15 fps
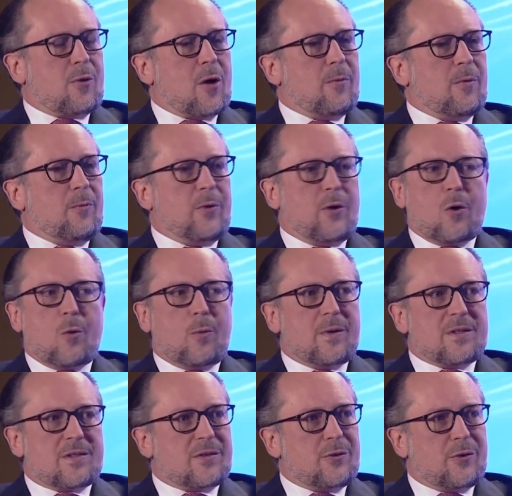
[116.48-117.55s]
problem, we
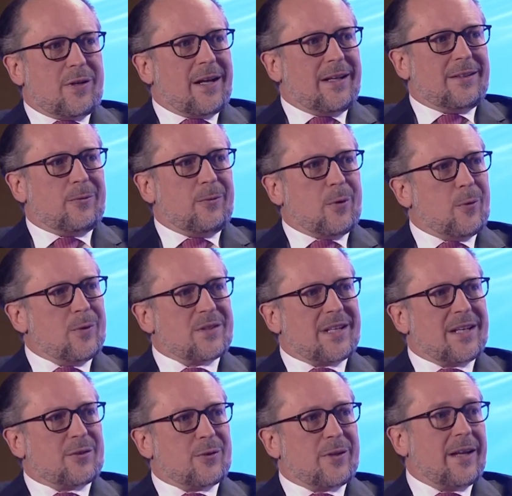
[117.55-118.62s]
always unite, we always
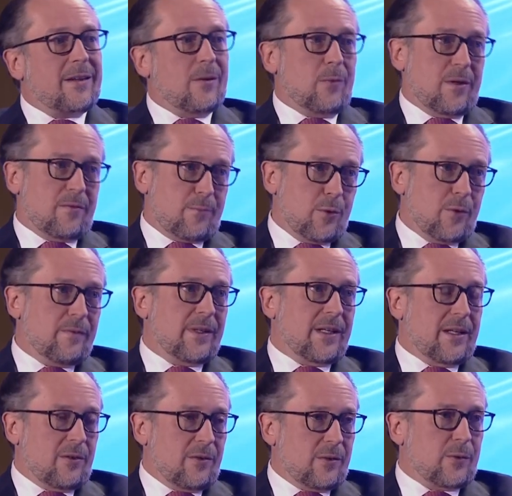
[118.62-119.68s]
get together. We have proven
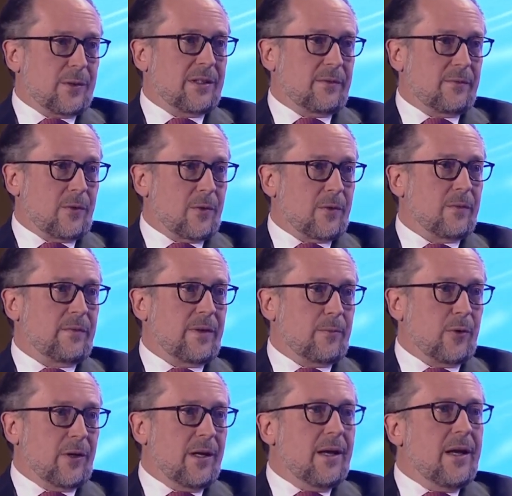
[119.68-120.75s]
again on the 24th of
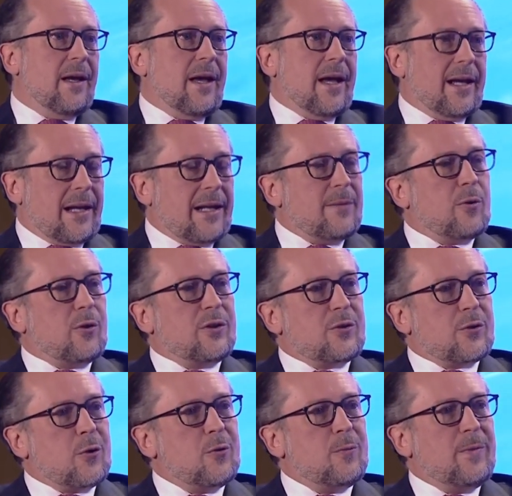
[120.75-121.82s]
February. Had anybody
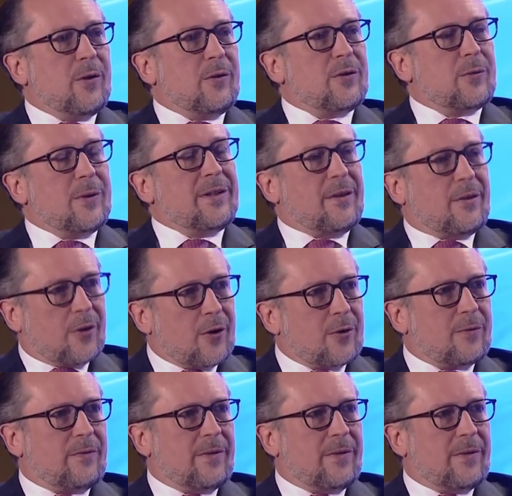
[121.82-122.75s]
told me on the 23rd